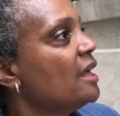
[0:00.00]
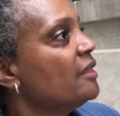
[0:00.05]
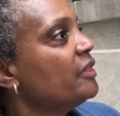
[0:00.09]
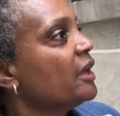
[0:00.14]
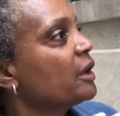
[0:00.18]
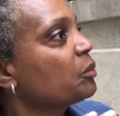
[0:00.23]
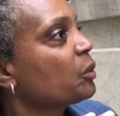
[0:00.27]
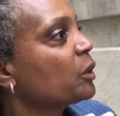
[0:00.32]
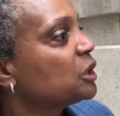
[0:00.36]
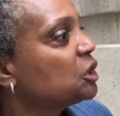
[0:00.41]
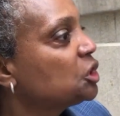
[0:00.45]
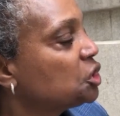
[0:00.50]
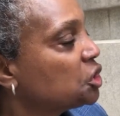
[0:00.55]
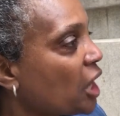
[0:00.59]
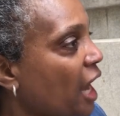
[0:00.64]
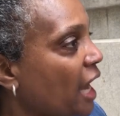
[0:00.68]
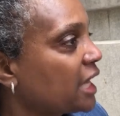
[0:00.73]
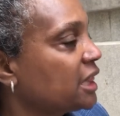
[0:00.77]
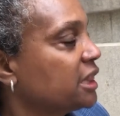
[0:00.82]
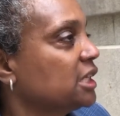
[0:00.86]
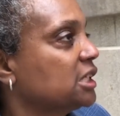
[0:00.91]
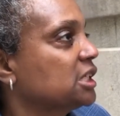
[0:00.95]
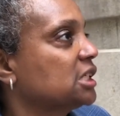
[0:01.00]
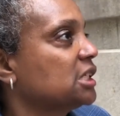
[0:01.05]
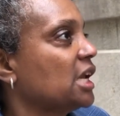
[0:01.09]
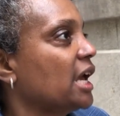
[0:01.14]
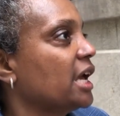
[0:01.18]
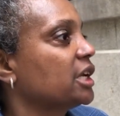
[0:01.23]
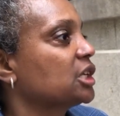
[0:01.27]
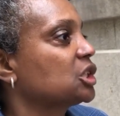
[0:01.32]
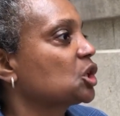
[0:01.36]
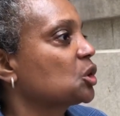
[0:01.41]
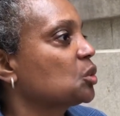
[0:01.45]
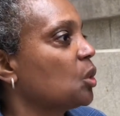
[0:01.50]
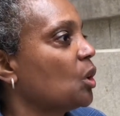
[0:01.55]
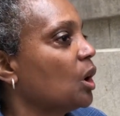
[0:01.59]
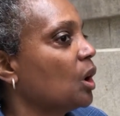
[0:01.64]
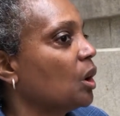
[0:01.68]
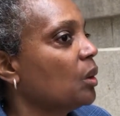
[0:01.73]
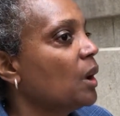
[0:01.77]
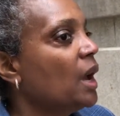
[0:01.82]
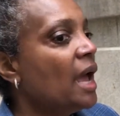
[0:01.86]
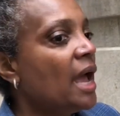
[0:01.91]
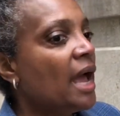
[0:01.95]
They reject the status
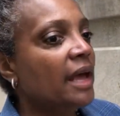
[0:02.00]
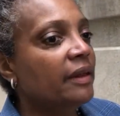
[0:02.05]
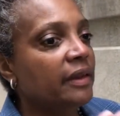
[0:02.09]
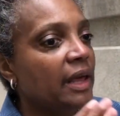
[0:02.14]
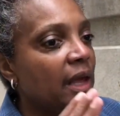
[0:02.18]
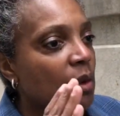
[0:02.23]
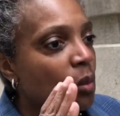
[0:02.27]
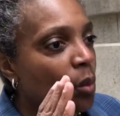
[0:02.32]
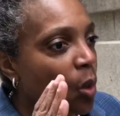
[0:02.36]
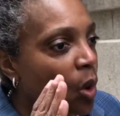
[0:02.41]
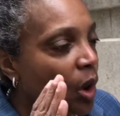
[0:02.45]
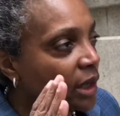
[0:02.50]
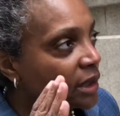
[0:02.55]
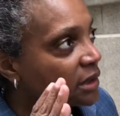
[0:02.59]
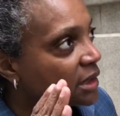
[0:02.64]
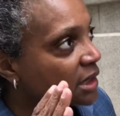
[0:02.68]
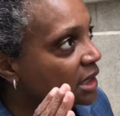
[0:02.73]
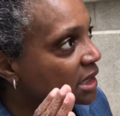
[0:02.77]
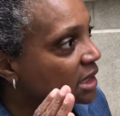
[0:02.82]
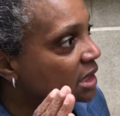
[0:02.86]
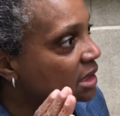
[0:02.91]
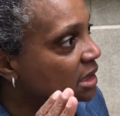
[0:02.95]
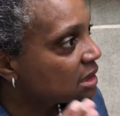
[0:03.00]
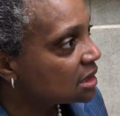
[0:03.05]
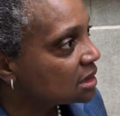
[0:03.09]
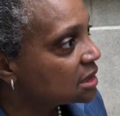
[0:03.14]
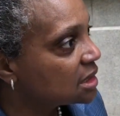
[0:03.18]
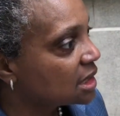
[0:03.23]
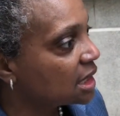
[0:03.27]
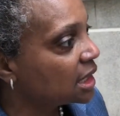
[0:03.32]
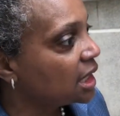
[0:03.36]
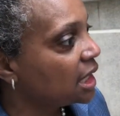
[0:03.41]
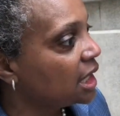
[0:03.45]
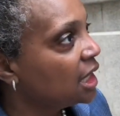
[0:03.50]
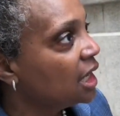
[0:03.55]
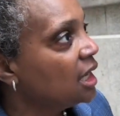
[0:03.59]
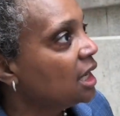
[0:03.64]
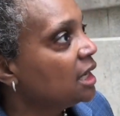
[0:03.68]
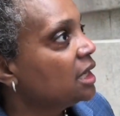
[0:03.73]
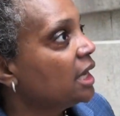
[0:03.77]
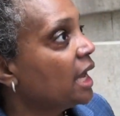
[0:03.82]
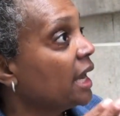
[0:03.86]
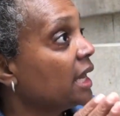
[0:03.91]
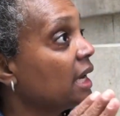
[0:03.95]
quo and they want this city
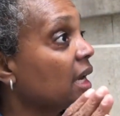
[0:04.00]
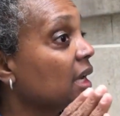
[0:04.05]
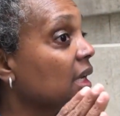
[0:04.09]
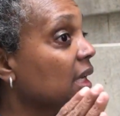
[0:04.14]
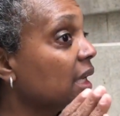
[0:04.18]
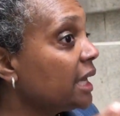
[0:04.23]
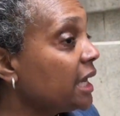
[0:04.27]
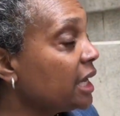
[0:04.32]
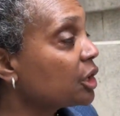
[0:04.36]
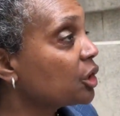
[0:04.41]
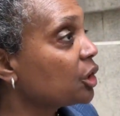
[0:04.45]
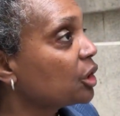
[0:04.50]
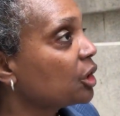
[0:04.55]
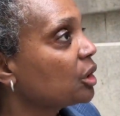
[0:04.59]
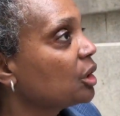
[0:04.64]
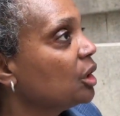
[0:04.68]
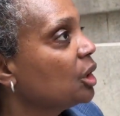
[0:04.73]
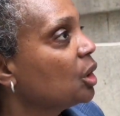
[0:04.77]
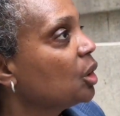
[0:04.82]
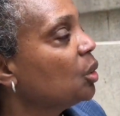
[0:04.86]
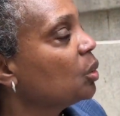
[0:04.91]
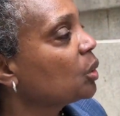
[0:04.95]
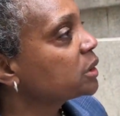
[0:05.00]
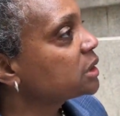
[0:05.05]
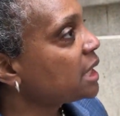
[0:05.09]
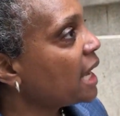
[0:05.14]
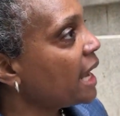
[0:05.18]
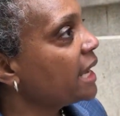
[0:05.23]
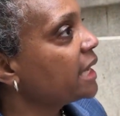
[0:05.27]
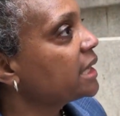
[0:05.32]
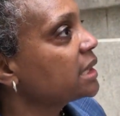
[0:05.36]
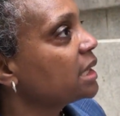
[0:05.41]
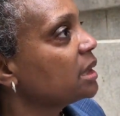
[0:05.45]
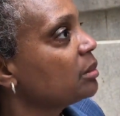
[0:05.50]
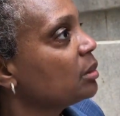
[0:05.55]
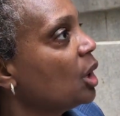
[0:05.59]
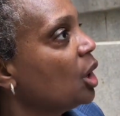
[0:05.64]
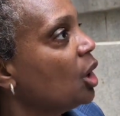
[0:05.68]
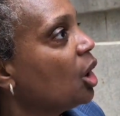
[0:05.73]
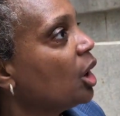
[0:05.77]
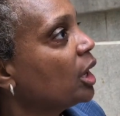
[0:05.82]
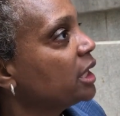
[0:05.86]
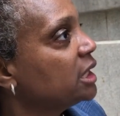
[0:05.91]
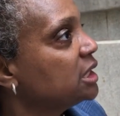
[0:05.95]
and a leader who will take them
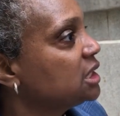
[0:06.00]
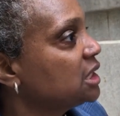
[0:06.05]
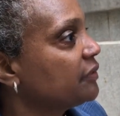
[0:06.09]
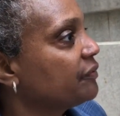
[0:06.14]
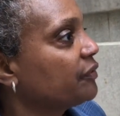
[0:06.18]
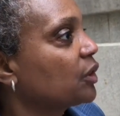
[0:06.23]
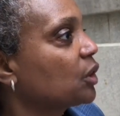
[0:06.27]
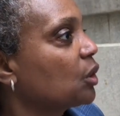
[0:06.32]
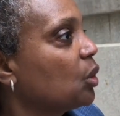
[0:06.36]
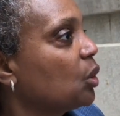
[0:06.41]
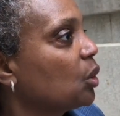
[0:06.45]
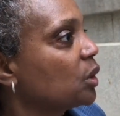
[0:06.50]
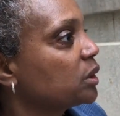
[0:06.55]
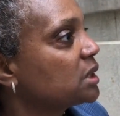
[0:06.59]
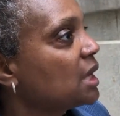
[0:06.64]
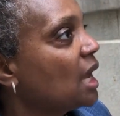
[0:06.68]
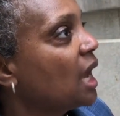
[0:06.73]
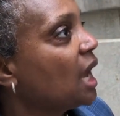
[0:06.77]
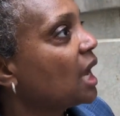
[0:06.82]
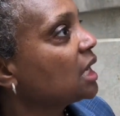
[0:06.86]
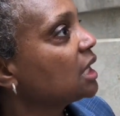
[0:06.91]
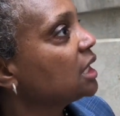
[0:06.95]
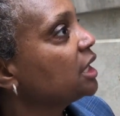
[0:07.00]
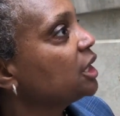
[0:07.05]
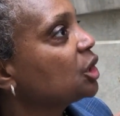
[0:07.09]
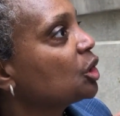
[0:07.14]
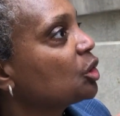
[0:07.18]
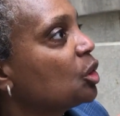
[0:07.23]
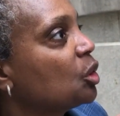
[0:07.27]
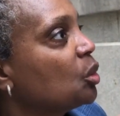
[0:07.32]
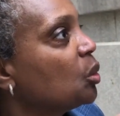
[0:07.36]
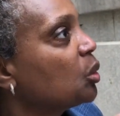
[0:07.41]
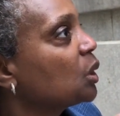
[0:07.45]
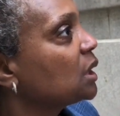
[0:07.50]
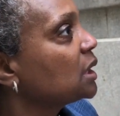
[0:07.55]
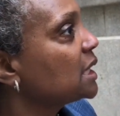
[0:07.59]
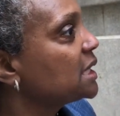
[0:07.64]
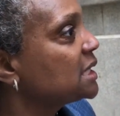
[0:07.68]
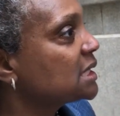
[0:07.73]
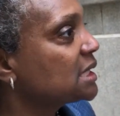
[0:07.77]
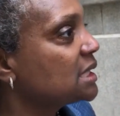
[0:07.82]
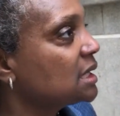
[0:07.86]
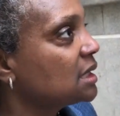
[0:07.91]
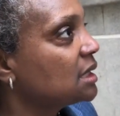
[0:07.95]
on a different course, a leader who will
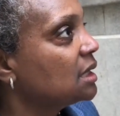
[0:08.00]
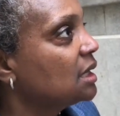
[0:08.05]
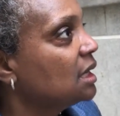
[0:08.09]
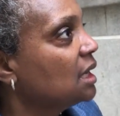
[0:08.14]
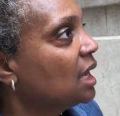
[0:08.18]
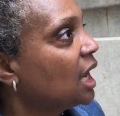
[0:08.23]
listen,